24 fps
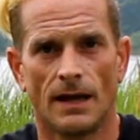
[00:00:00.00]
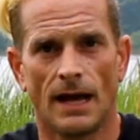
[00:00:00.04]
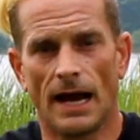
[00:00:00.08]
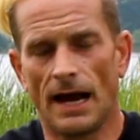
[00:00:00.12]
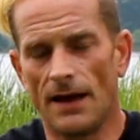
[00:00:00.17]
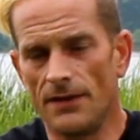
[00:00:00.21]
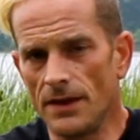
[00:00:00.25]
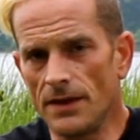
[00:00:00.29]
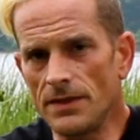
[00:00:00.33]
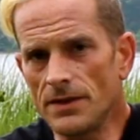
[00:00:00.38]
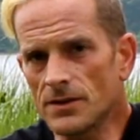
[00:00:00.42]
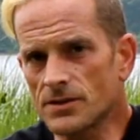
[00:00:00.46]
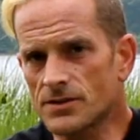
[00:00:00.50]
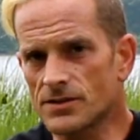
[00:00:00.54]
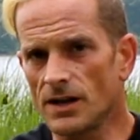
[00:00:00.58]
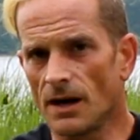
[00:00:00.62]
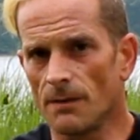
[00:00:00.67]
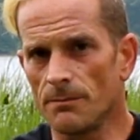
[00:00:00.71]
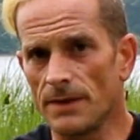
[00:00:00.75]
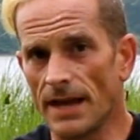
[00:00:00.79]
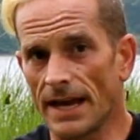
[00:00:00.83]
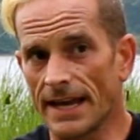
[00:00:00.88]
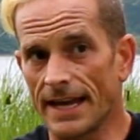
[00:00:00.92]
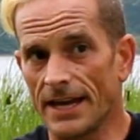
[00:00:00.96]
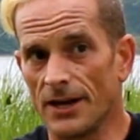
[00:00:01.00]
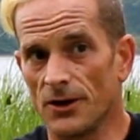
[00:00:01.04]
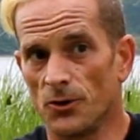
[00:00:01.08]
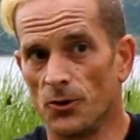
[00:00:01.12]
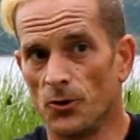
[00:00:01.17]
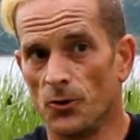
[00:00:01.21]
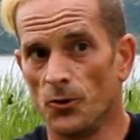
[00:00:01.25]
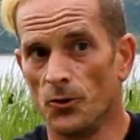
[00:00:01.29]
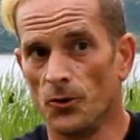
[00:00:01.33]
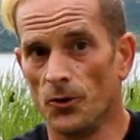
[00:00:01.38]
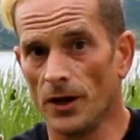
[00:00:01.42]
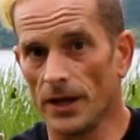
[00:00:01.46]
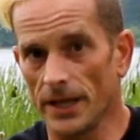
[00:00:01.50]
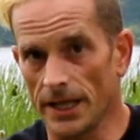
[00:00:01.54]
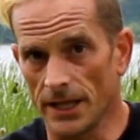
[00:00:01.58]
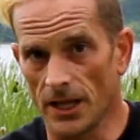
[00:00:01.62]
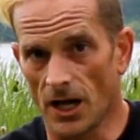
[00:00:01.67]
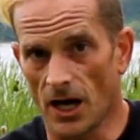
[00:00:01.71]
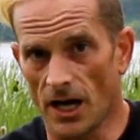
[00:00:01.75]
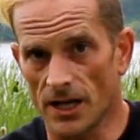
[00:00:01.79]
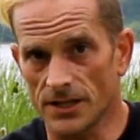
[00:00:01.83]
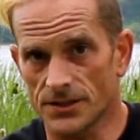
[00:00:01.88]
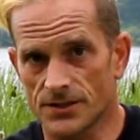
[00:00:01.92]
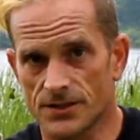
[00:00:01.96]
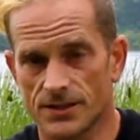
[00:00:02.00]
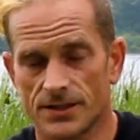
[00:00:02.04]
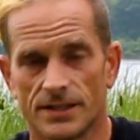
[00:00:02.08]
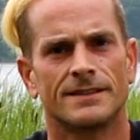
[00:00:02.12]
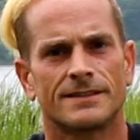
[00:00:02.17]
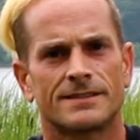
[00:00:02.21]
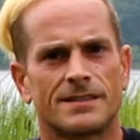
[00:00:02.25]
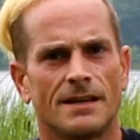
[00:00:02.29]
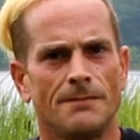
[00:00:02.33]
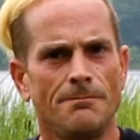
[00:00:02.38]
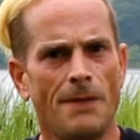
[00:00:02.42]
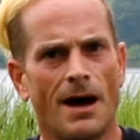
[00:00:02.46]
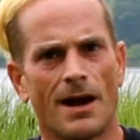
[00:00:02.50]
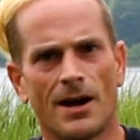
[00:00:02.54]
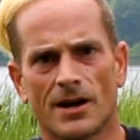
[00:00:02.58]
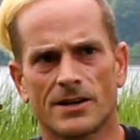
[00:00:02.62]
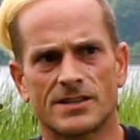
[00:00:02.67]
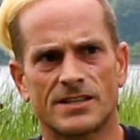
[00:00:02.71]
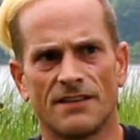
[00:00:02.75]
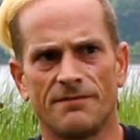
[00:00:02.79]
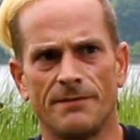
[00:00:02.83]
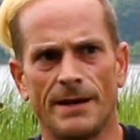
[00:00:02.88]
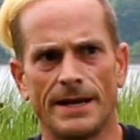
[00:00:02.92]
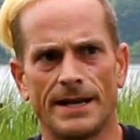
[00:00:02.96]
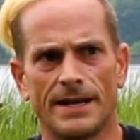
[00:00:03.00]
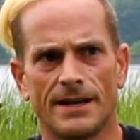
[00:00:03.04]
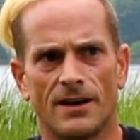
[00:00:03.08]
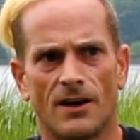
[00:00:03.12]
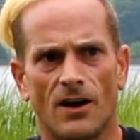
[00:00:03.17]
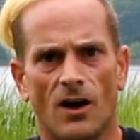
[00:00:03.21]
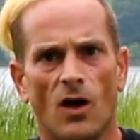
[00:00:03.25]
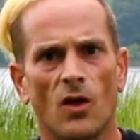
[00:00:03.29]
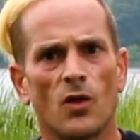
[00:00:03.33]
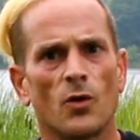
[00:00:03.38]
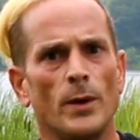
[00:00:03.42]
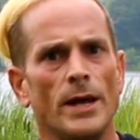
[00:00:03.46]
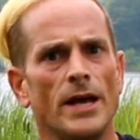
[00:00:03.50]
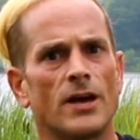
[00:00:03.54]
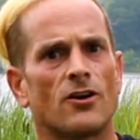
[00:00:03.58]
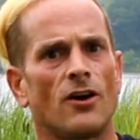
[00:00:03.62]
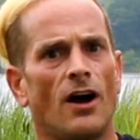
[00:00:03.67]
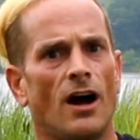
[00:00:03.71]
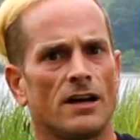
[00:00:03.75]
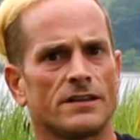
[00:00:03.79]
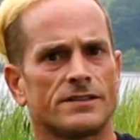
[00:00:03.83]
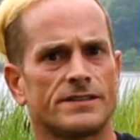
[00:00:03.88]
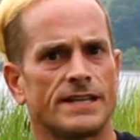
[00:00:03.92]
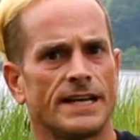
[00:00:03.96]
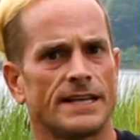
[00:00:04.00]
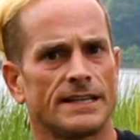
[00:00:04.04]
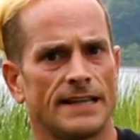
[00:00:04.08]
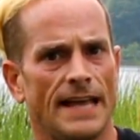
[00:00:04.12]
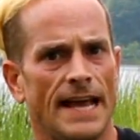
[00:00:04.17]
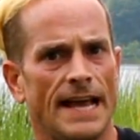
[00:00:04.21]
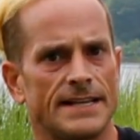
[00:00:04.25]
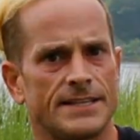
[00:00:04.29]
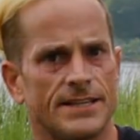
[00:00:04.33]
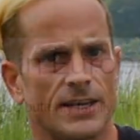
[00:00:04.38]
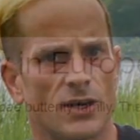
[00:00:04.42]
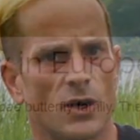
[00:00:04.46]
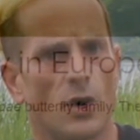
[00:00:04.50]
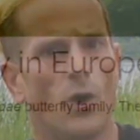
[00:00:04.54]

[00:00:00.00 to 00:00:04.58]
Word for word: And then there's some that get really lost. Some monarchs have made it all the way across the Atlantic